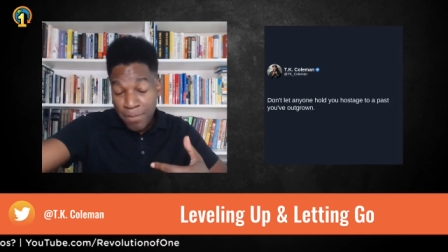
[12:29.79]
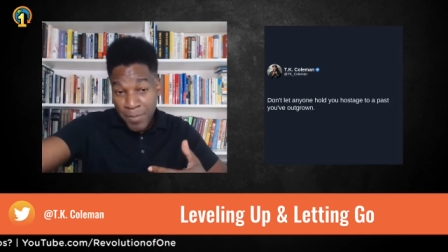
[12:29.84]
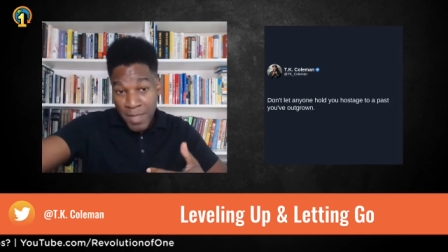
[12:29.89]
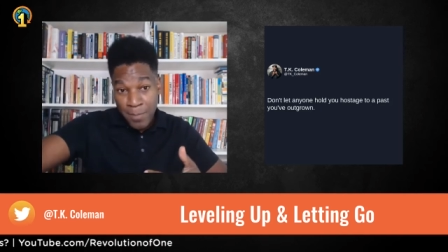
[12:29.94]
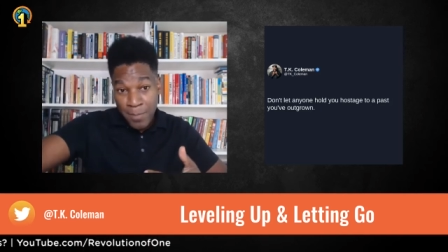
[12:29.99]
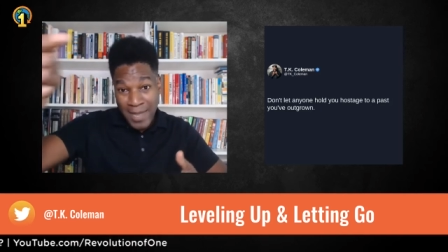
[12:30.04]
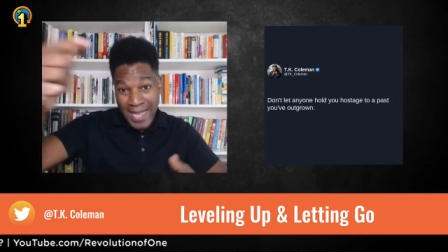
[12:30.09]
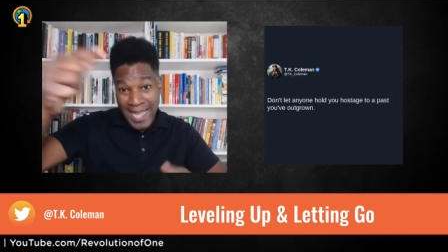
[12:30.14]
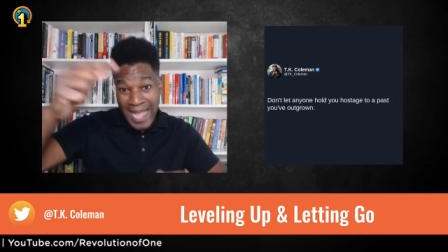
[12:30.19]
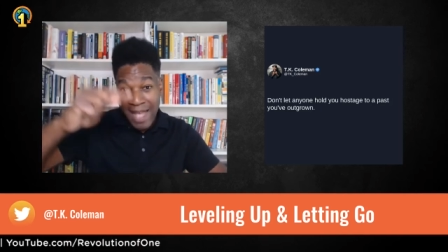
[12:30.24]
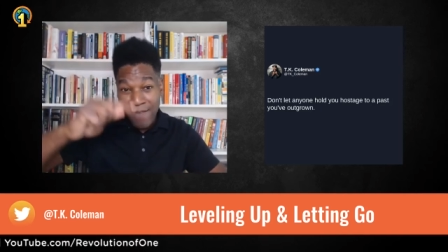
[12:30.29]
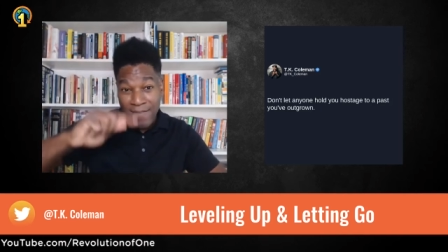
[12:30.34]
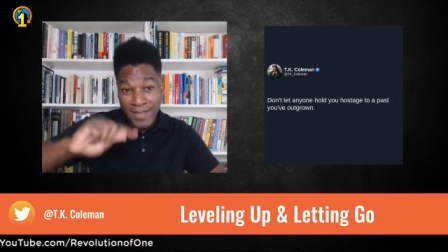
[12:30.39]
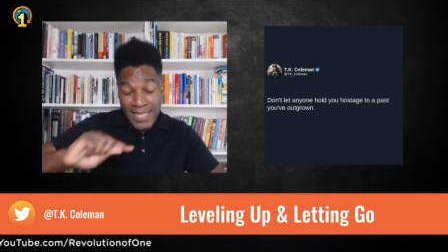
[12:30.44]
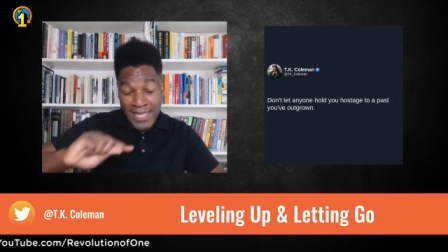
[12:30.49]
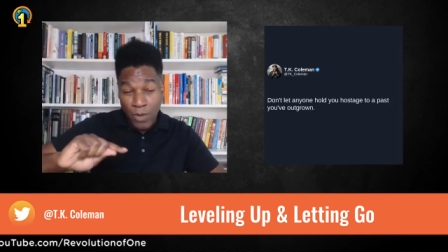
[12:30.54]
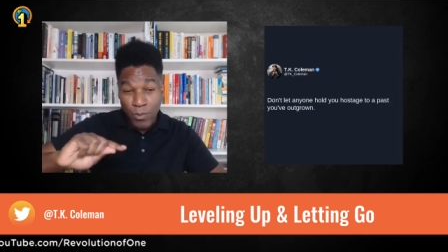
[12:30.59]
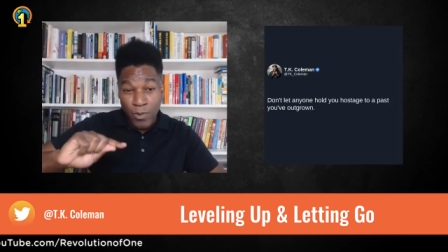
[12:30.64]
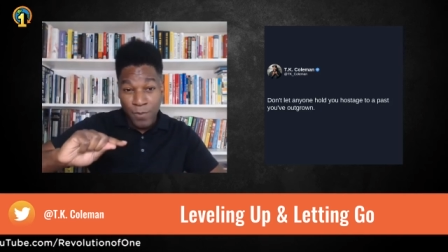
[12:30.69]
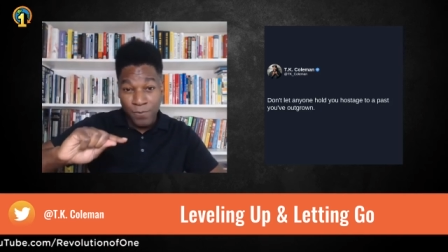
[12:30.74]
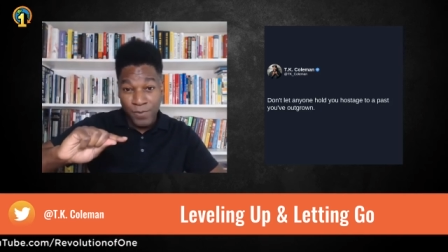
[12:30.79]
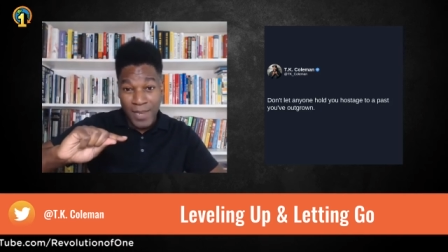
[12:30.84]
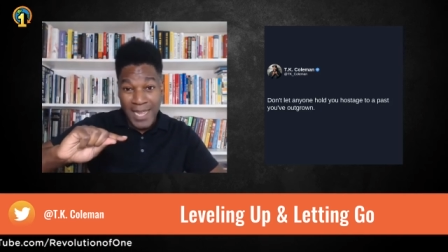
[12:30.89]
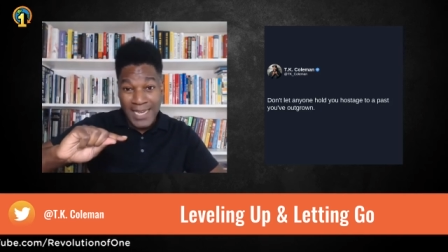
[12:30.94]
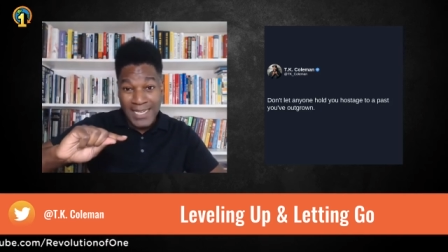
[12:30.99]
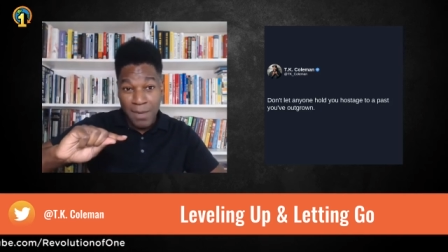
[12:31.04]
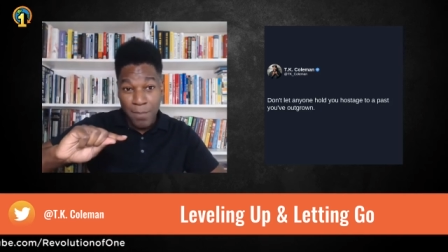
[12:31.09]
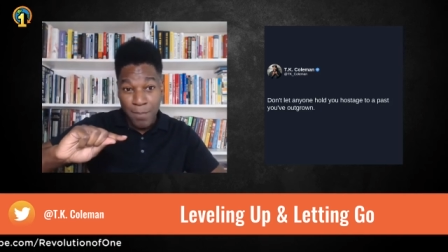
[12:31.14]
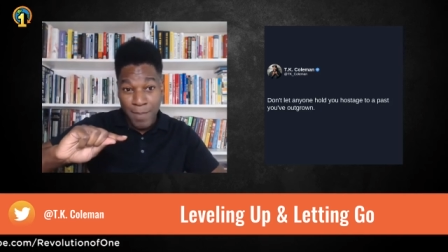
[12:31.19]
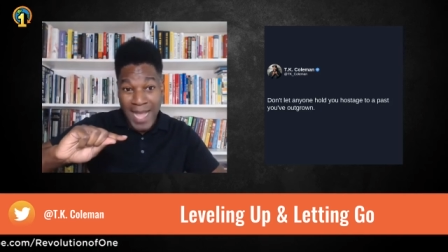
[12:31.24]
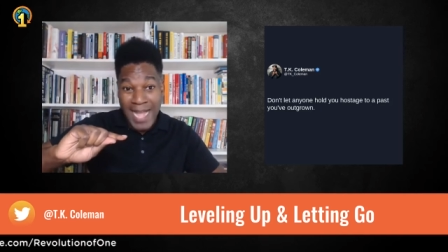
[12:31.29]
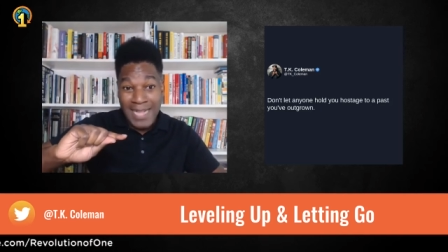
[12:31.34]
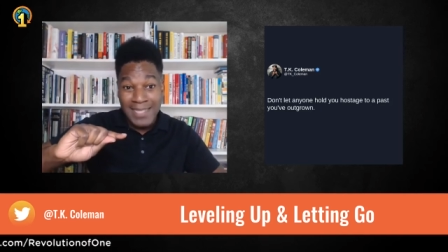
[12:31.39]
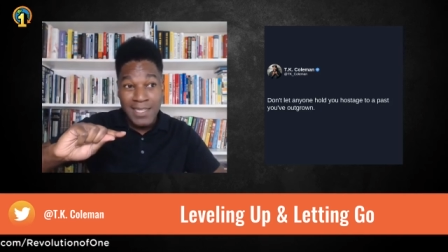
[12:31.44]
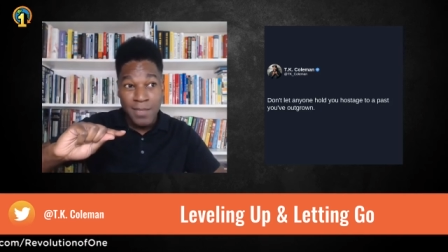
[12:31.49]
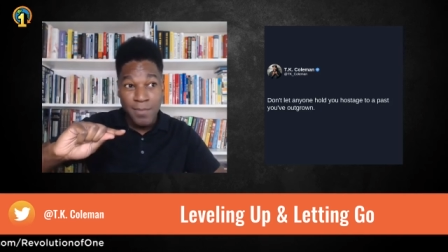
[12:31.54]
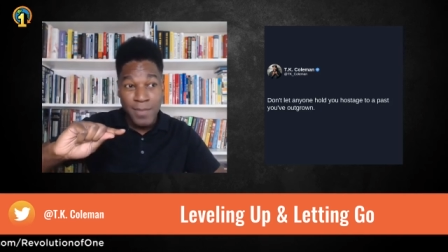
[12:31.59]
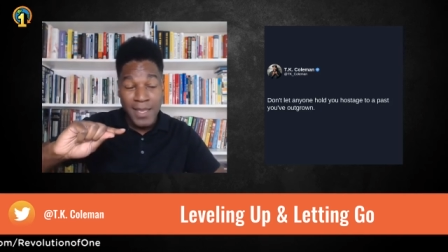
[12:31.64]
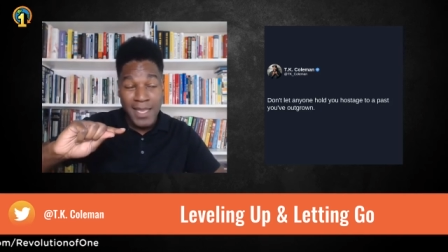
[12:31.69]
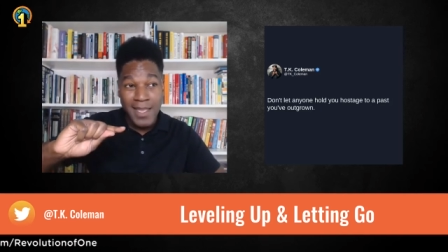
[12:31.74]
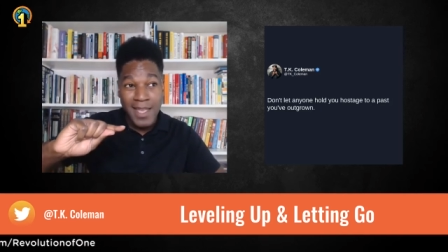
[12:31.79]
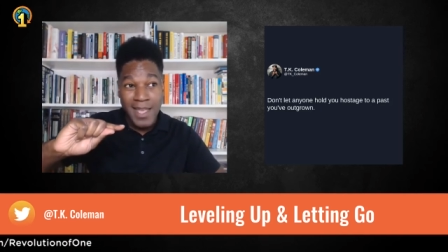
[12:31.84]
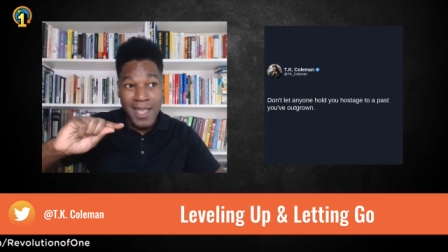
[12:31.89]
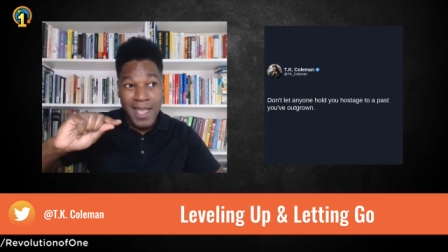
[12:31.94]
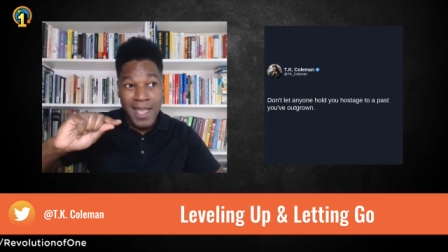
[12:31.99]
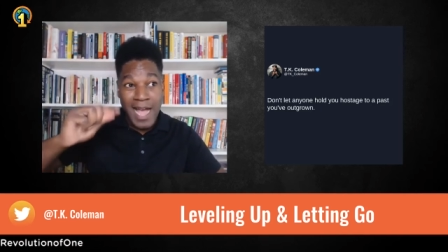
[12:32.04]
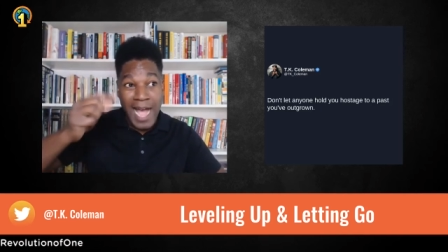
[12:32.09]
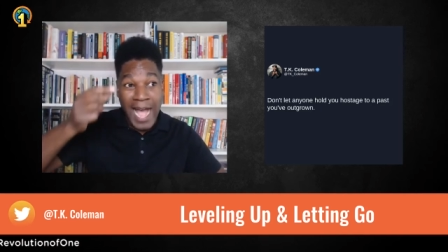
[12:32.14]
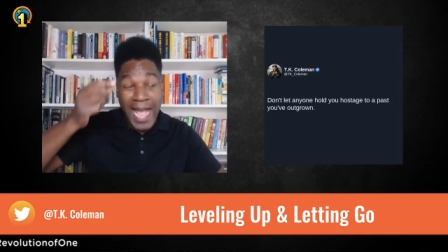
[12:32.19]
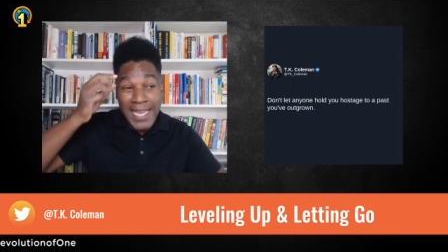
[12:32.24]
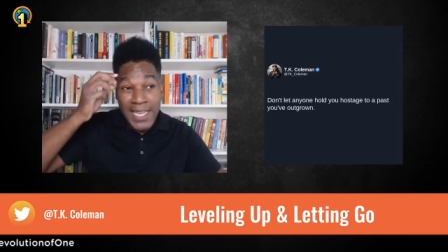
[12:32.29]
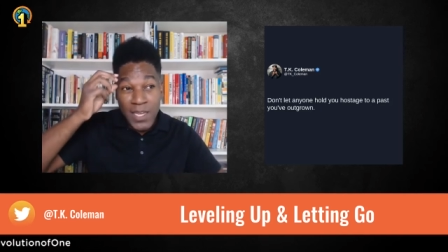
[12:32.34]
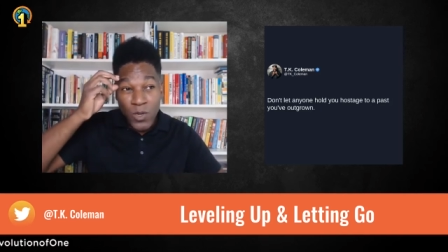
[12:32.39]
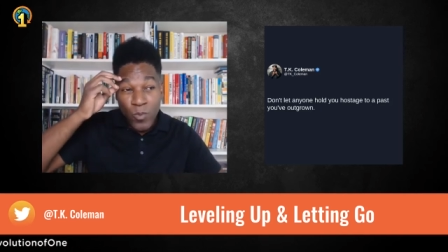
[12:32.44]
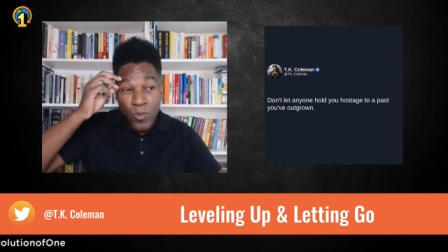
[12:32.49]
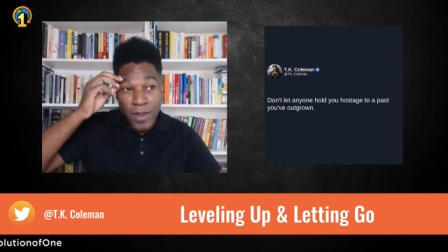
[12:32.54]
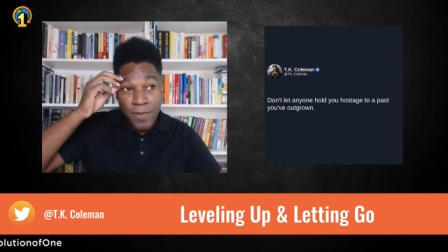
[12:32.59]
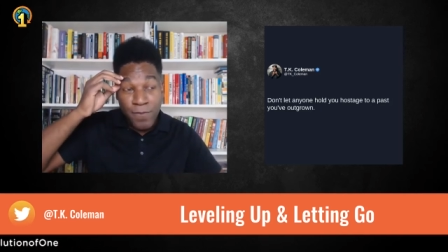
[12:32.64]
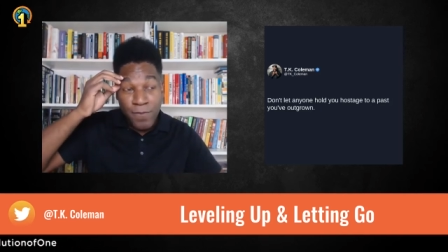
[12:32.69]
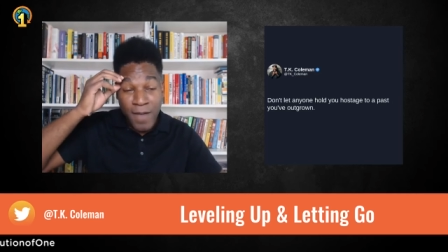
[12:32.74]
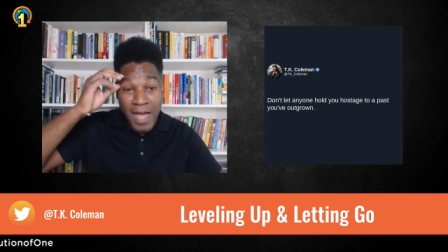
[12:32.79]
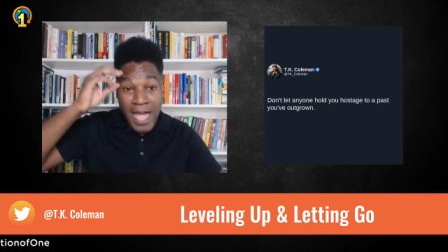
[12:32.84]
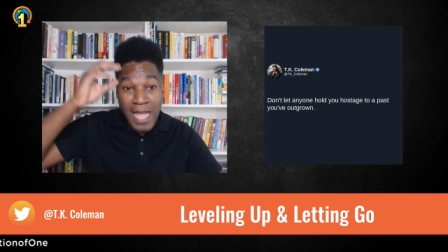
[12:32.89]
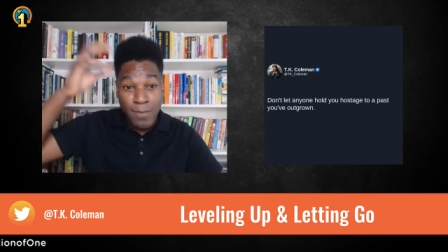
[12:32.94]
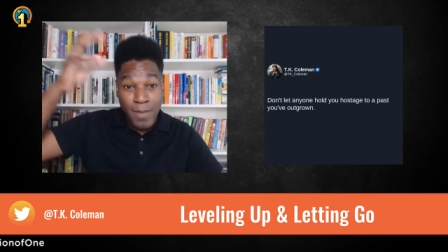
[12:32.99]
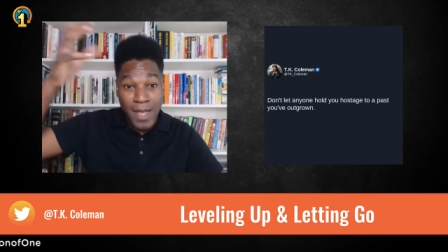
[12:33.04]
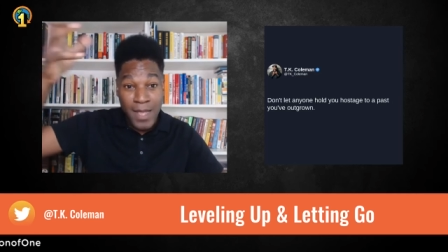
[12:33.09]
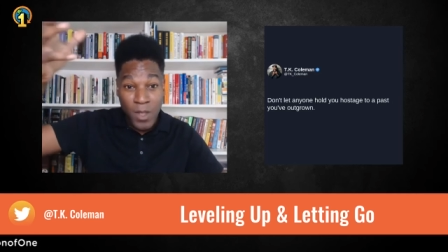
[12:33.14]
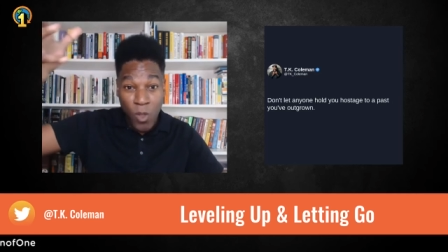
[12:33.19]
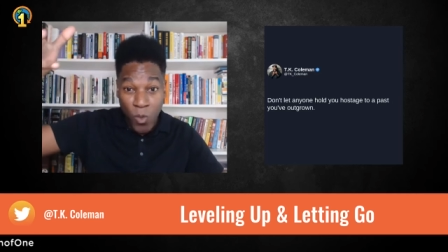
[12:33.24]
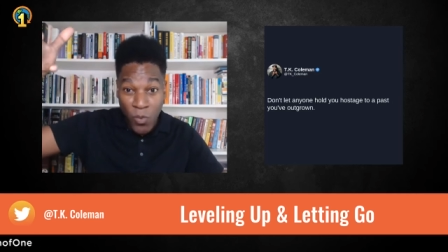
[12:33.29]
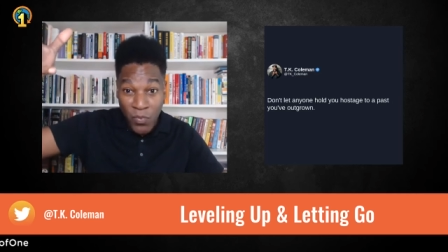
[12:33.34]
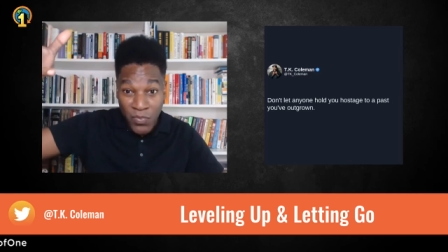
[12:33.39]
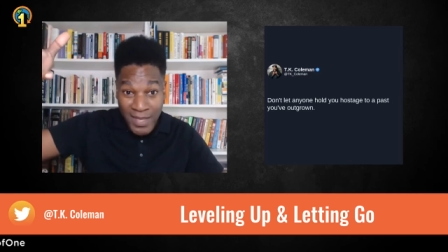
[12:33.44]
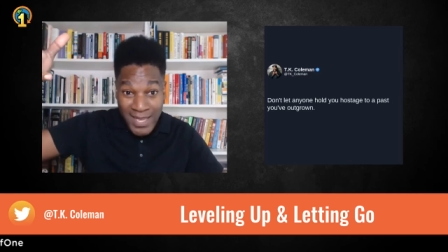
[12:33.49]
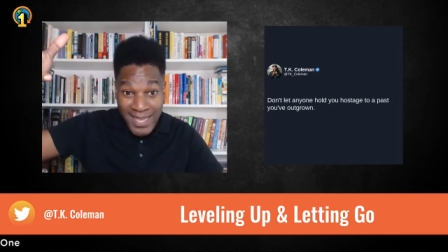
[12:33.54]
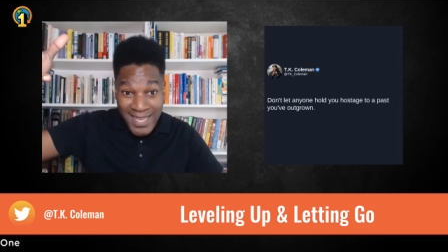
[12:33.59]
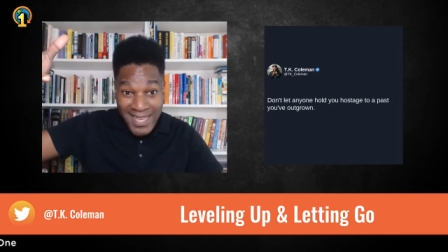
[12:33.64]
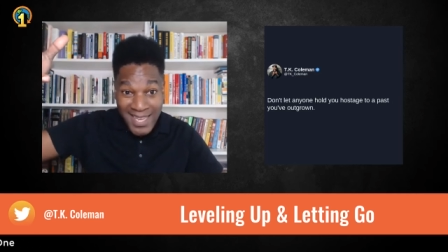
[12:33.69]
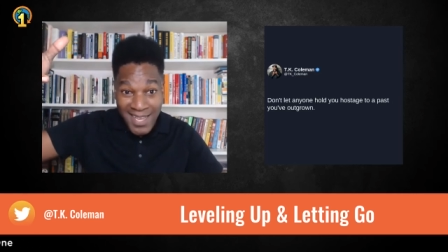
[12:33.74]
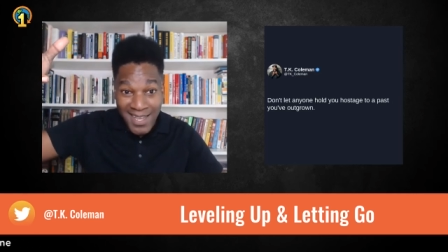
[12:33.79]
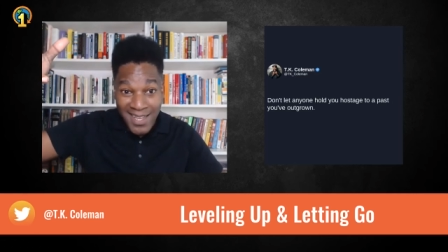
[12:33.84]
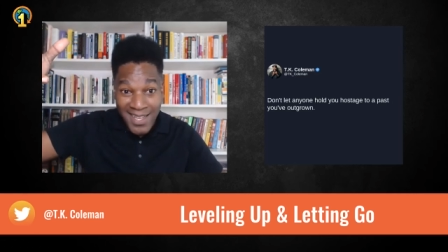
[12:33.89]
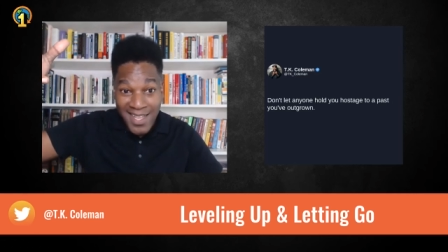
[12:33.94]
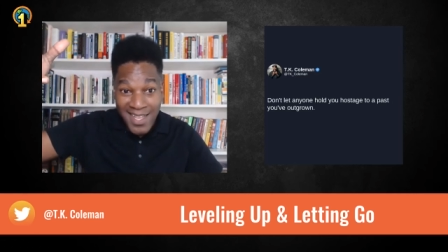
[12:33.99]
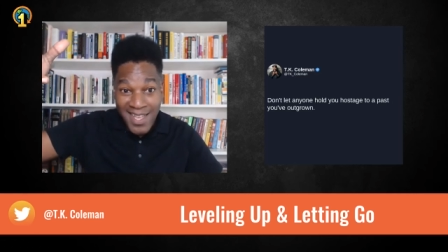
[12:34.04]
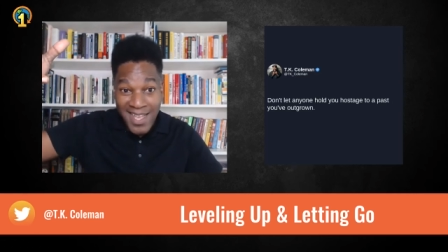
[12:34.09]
And by having that reflected back to me, I can refine my own thinking